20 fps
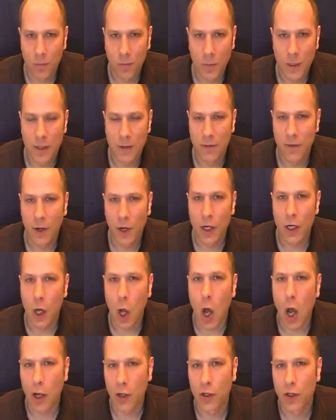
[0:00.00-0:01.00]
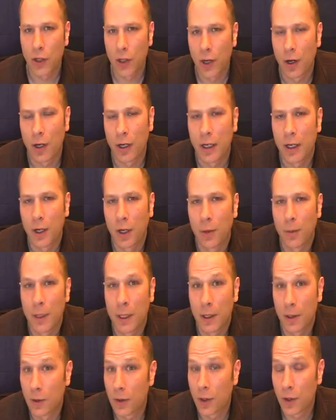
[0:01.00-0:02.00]
being very cautionary here
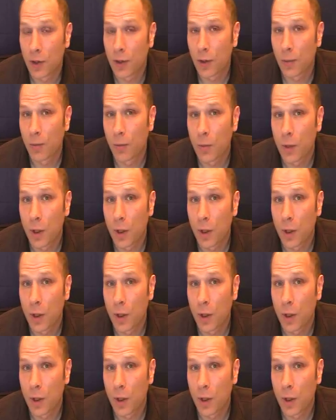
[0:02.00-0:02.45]
because there's some